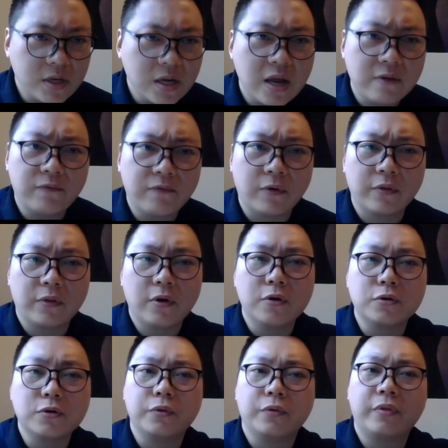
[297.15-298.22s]
And for
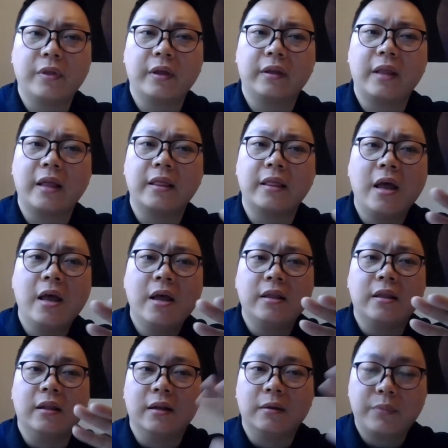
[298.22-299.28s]
those who think that
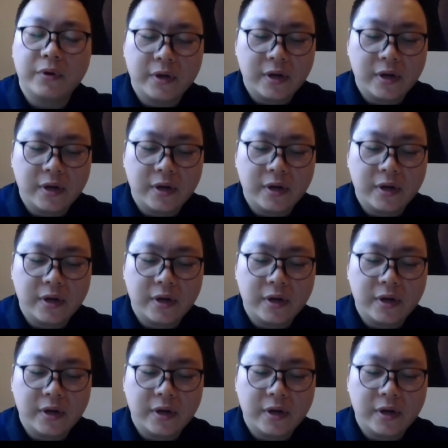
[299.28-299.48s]
the liberal